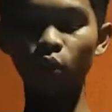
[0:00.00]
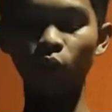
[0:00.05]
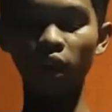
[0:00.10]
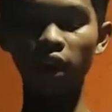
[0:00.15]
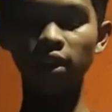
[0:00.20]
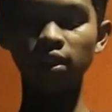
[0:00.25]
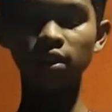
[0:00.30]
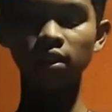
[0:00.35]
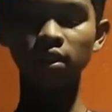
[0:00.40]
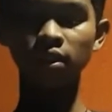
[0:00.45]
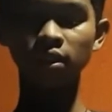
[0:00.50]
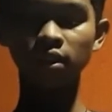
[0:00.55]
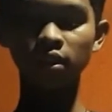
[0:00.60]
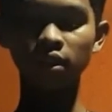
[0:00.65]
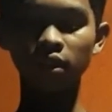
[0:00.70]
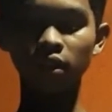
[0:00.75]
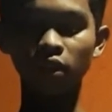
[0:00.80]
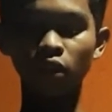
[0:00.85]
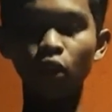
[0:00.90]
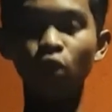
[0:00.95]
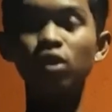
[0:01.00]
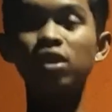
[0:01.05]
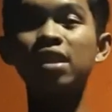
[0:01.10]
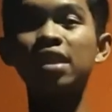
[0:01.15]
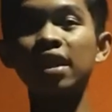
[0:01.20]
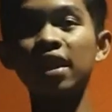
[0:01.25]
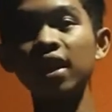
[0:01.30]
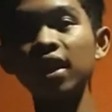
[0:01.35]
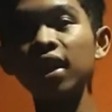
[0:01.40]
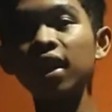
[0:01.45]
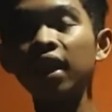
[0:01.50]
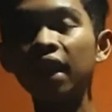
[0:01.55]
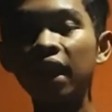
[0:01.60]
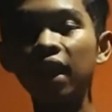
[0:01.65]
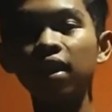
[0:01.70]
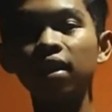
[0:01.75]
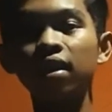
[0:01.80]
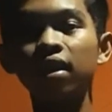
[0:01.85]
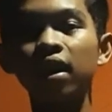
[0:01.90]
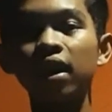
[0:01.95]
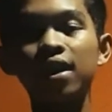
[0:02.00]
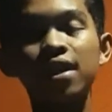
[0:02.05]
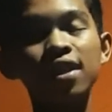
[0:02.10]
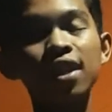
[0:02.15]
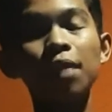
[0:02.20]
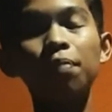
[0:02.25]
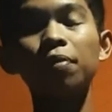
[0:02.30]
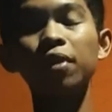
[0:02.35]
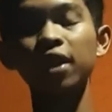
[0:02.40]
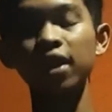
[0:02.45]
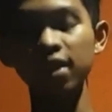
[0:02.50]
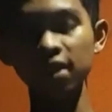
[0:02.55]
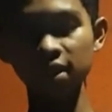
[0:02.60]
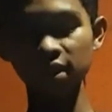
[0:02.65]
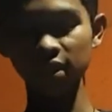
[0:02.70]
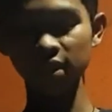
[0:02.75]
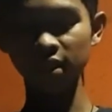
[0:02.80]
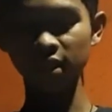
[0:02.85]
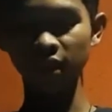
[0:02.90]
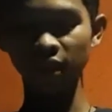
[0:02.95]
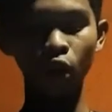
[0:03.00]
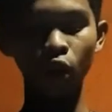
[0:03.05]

when Toshi, a Japanese,